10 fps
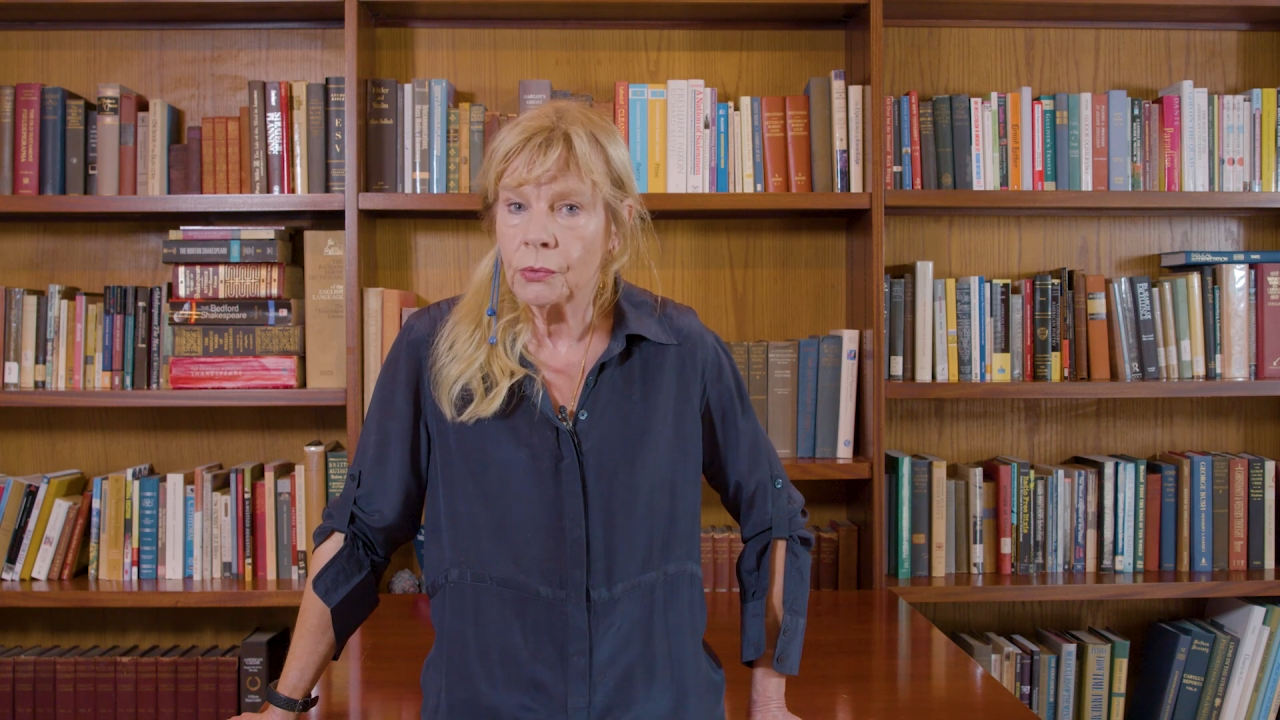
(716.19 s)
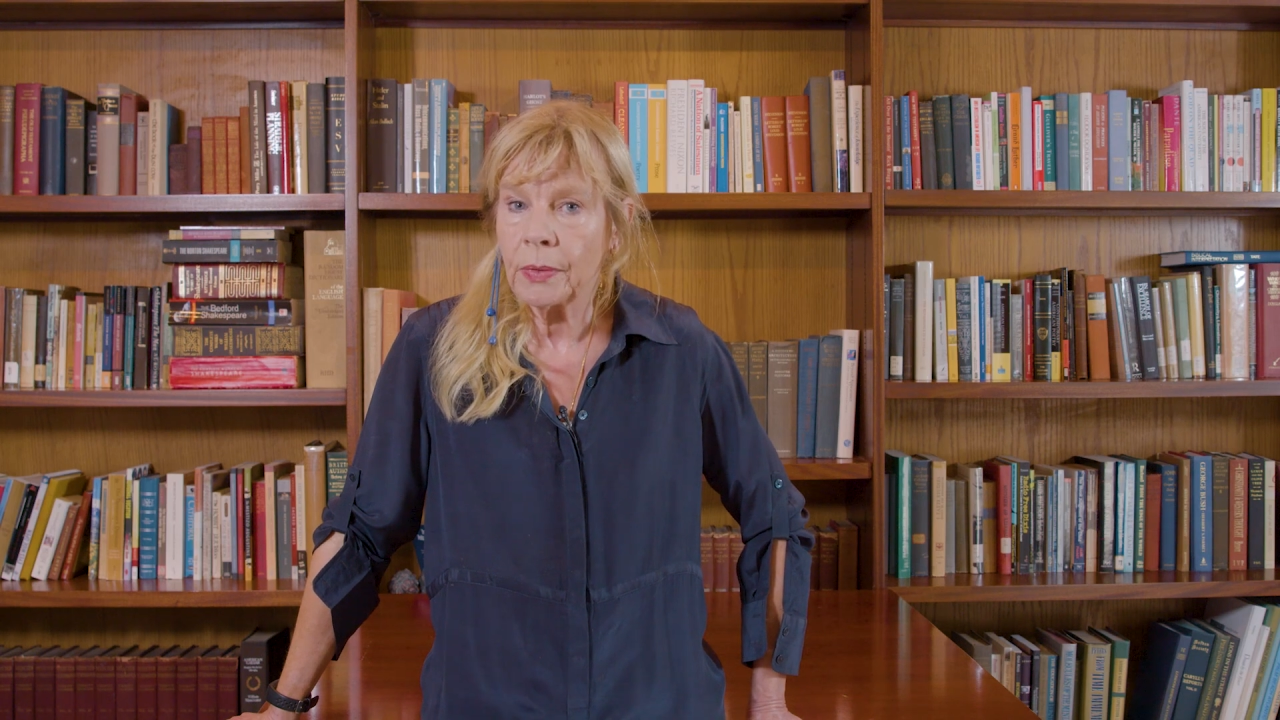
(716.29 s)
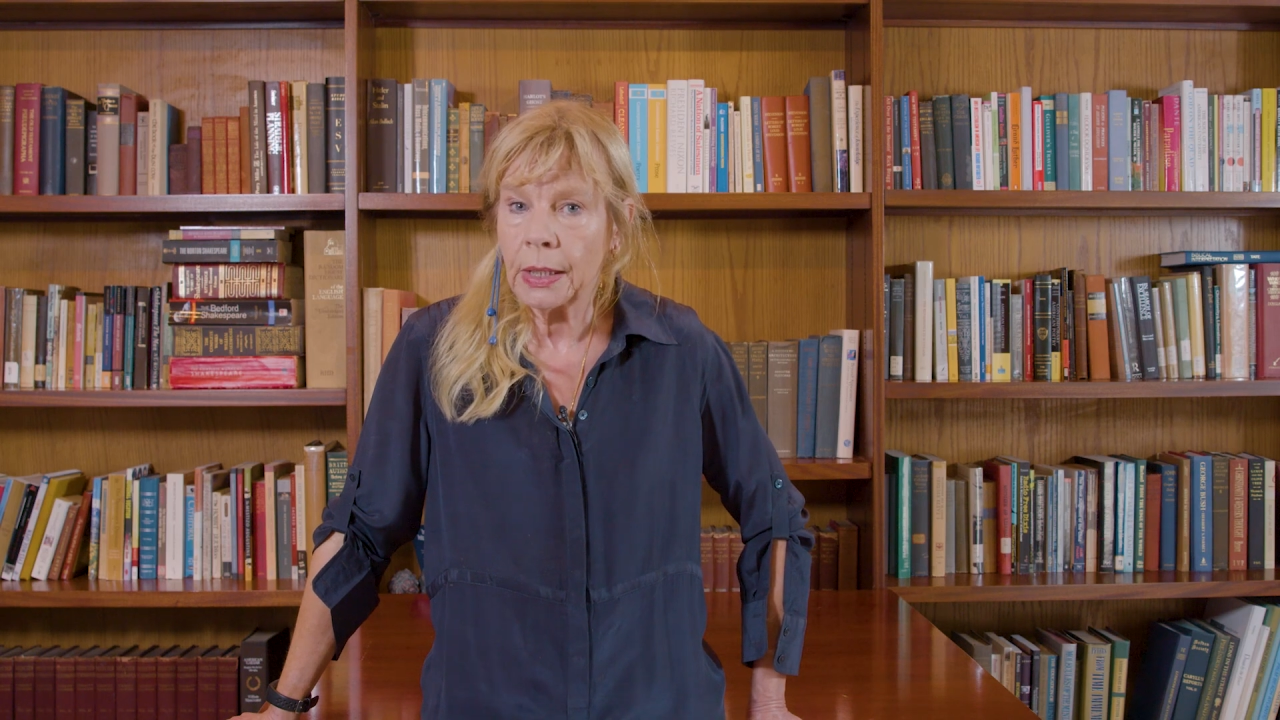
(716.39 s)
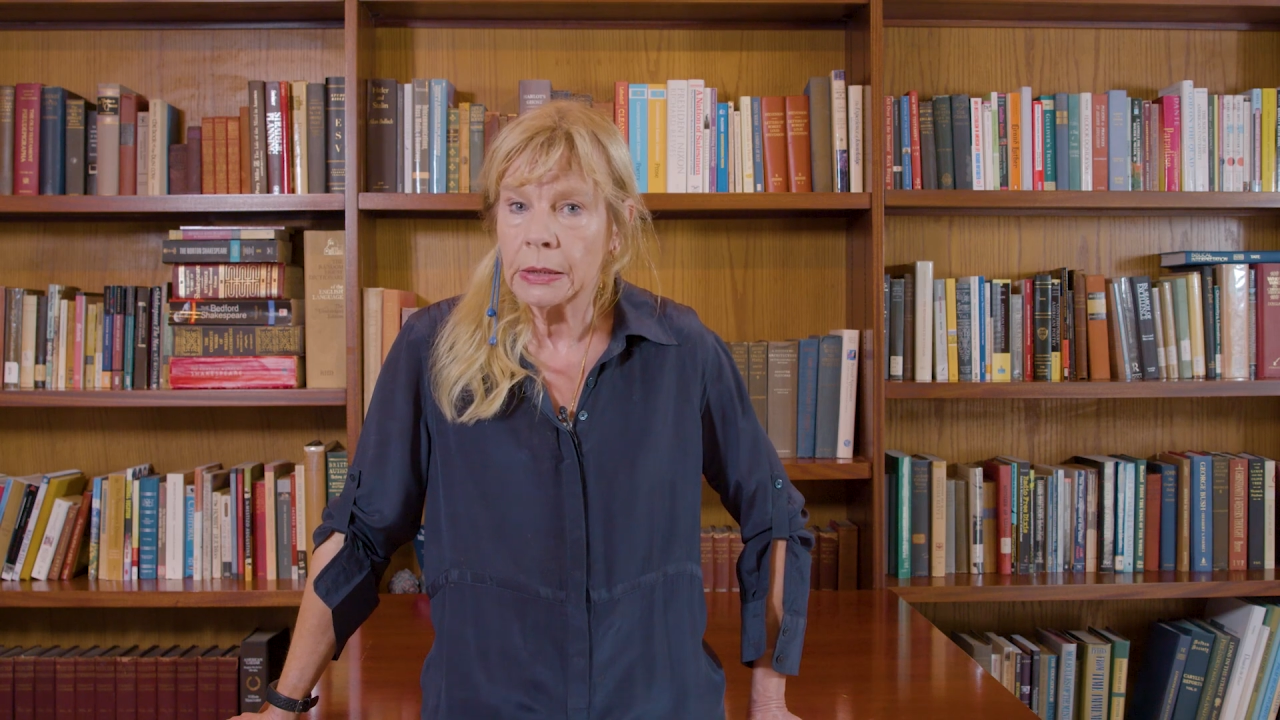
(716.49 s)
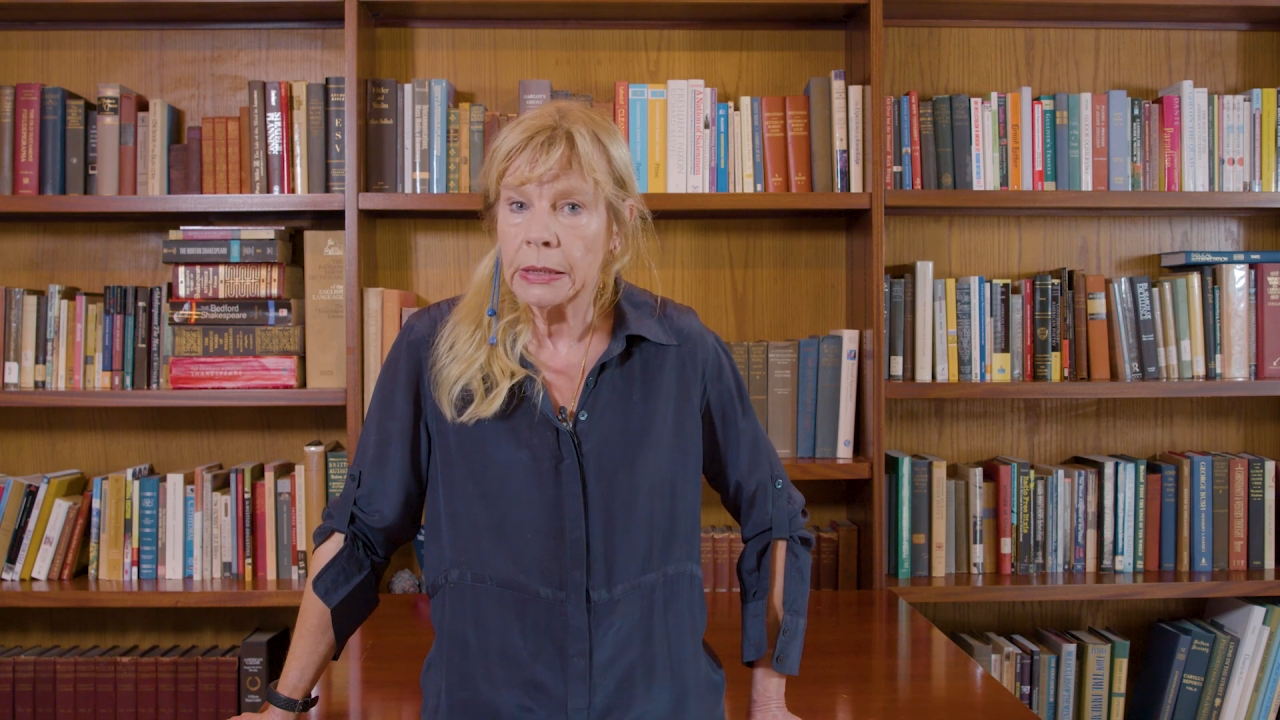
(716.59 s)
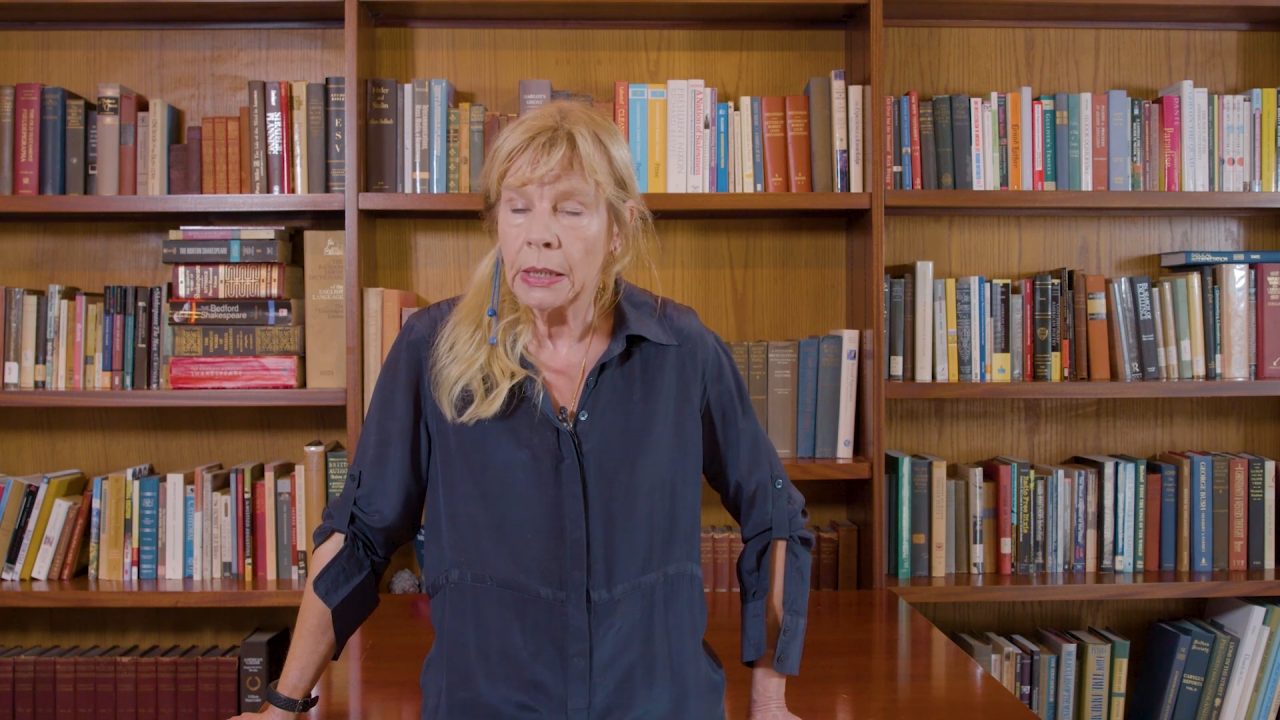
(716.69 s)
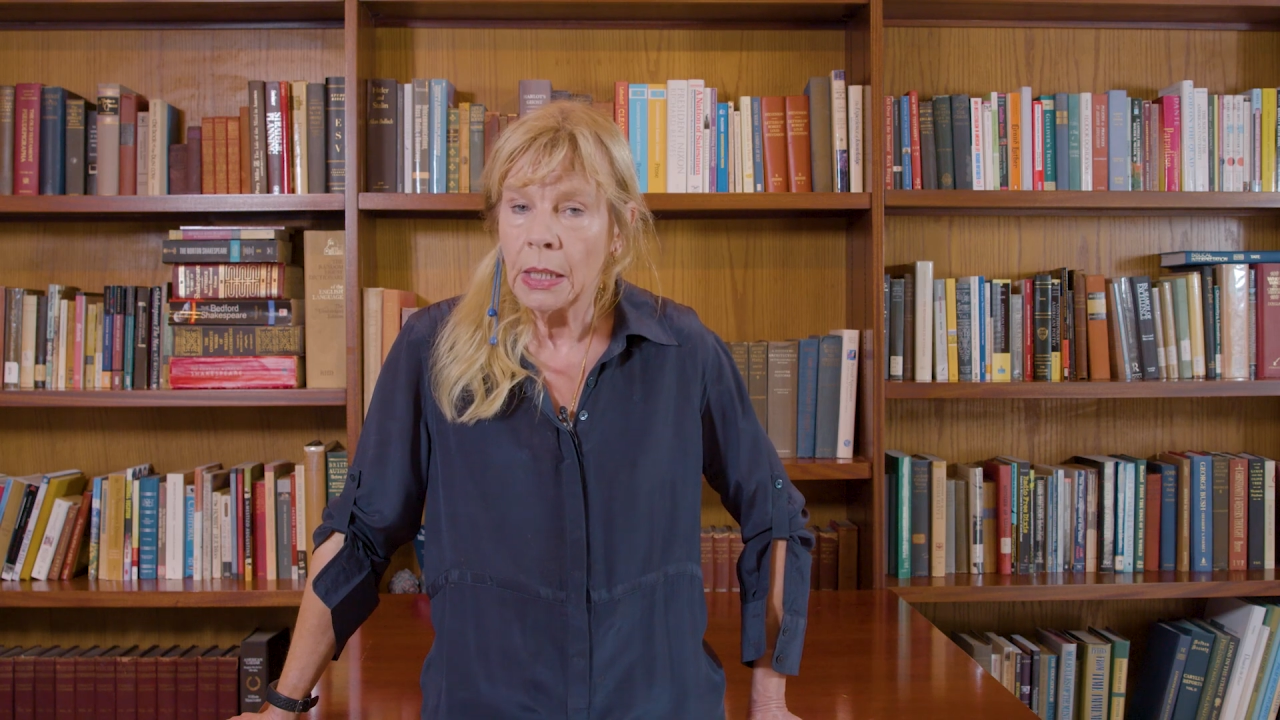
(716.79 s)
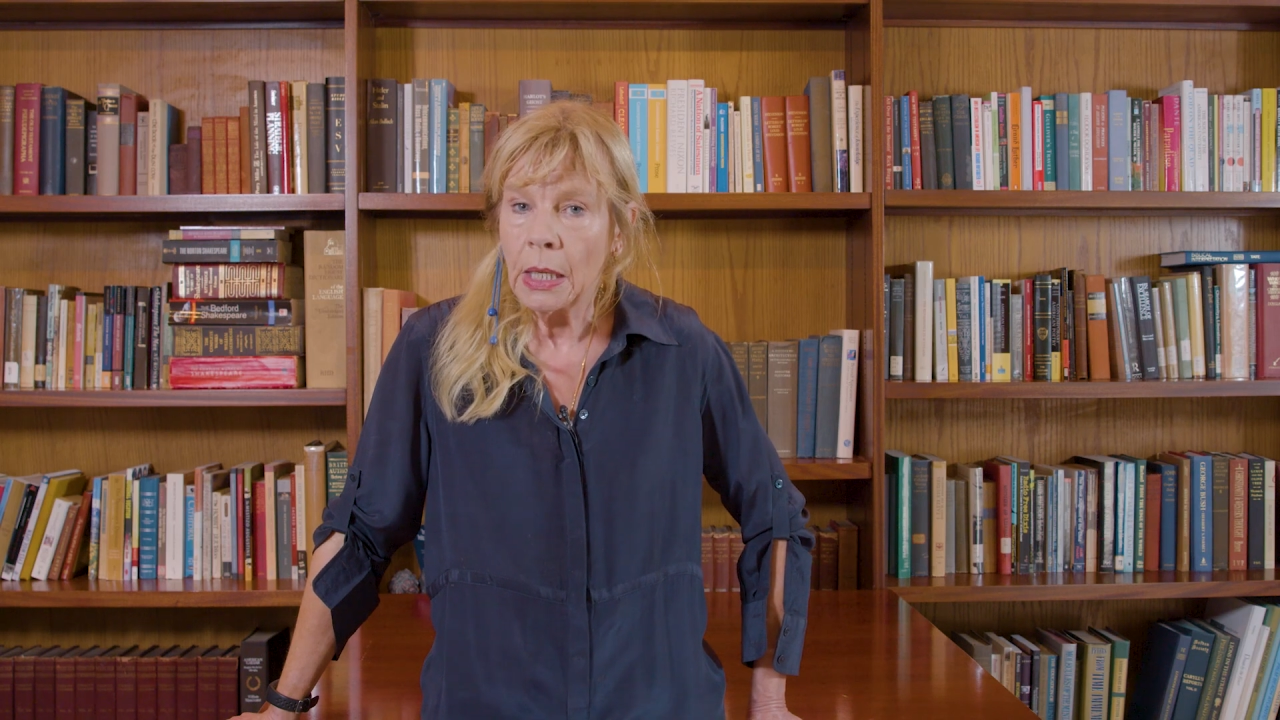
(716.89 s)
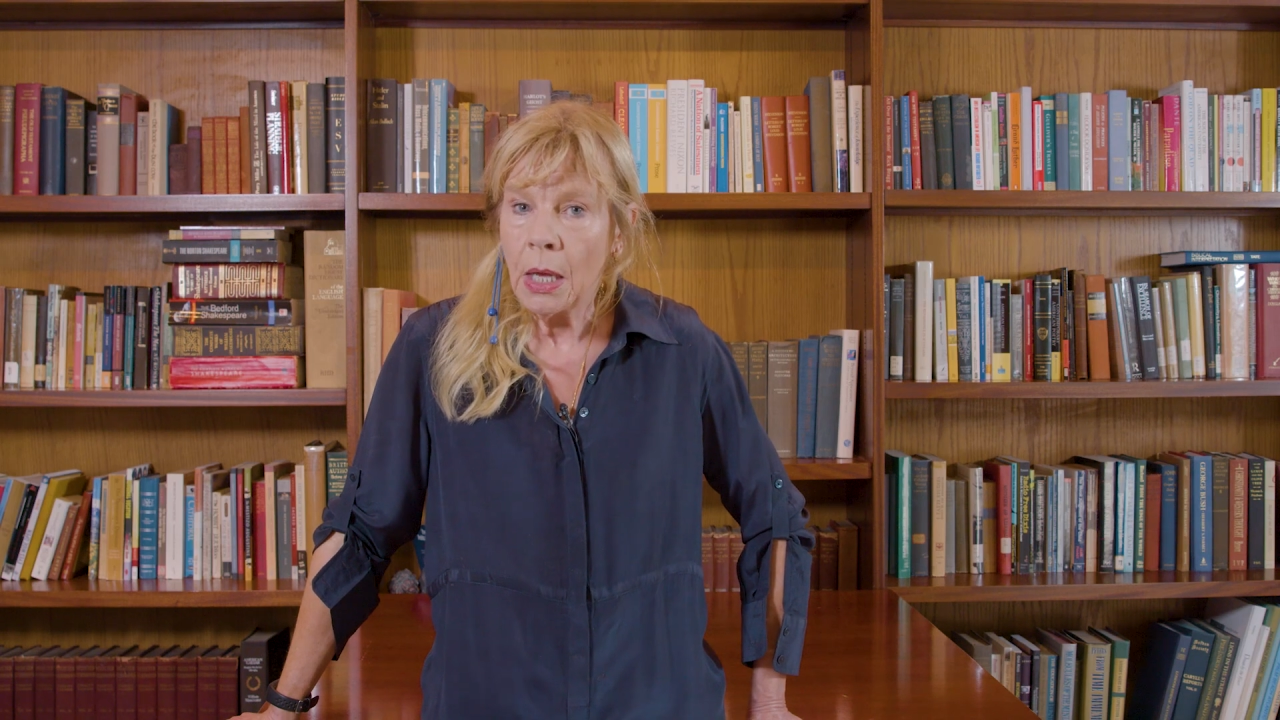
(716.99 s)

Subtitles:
directly.